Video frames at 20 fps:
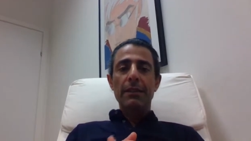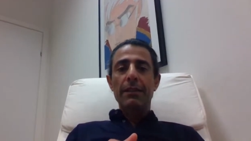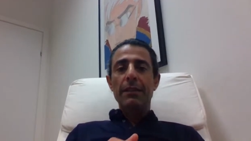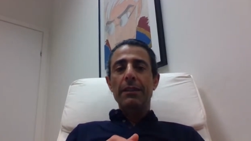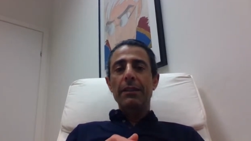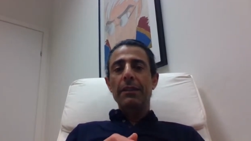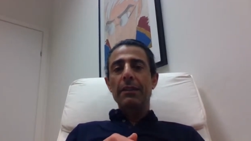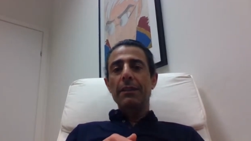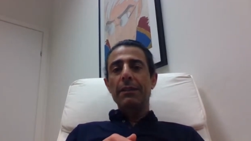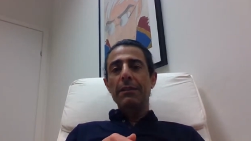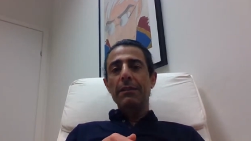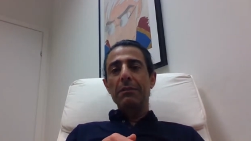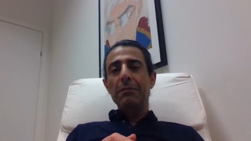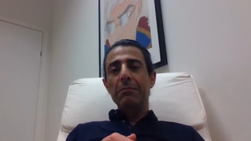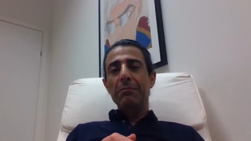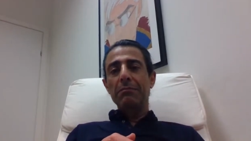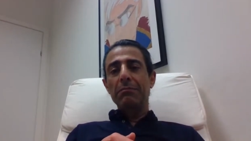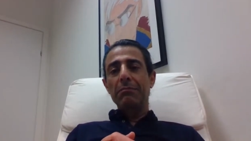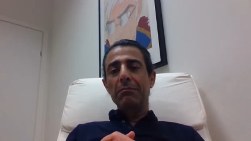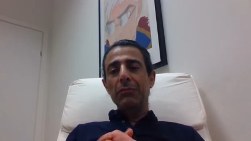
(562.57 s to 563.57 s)

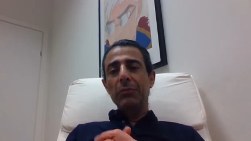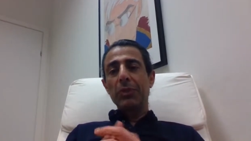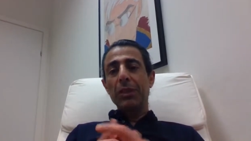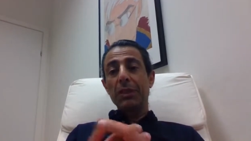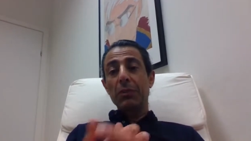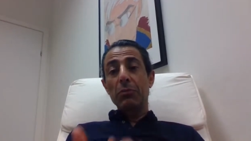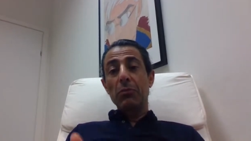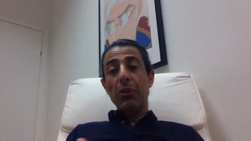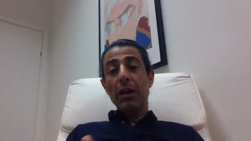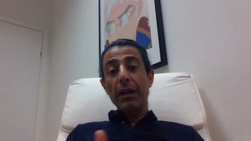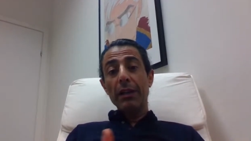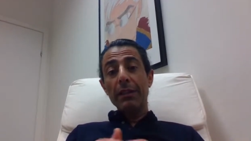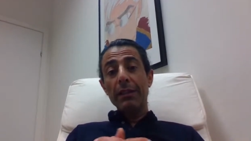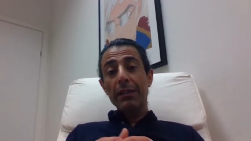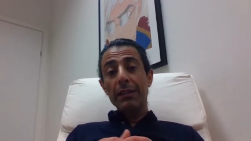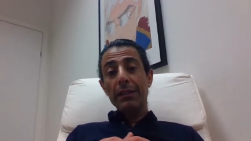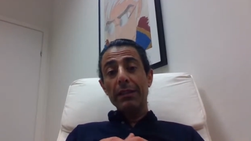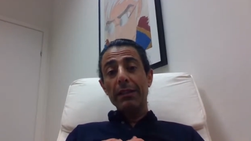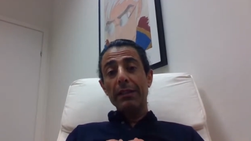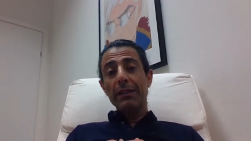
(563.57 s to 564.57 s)
Can write
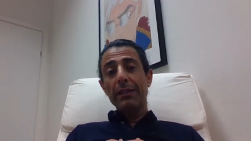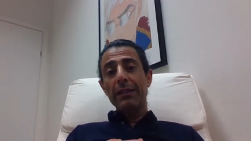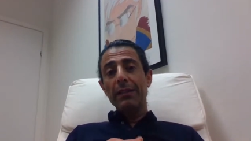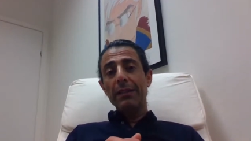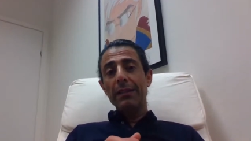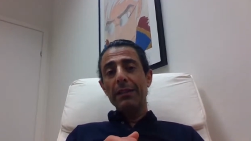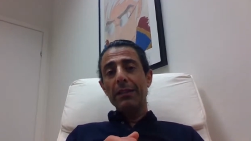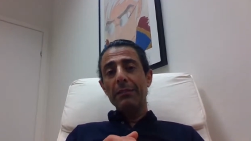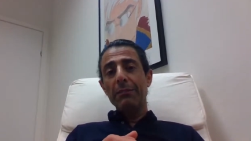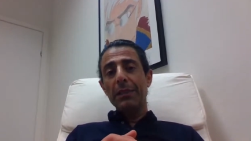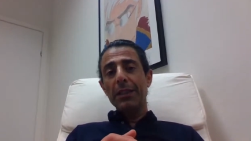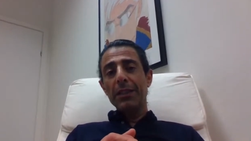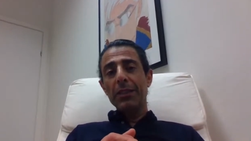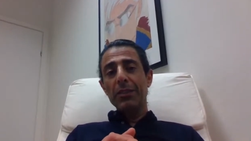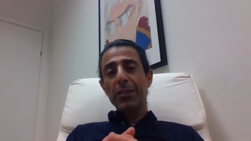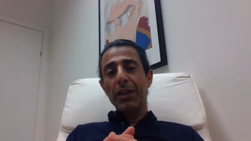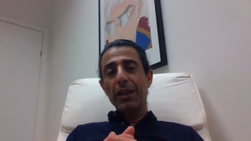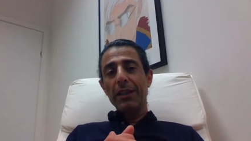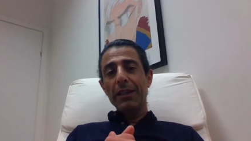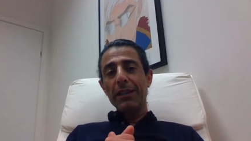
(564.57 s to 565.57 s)
it in my
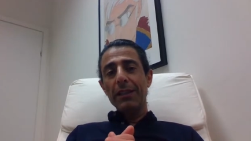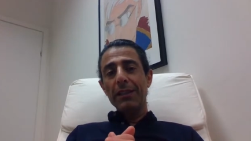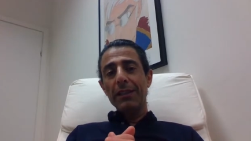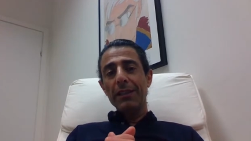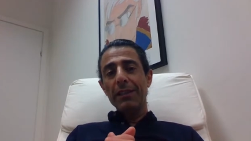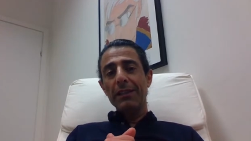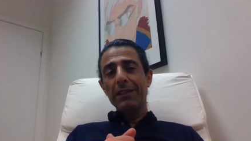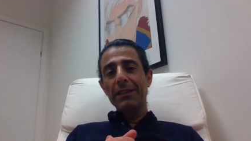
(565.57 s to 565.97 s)
channel.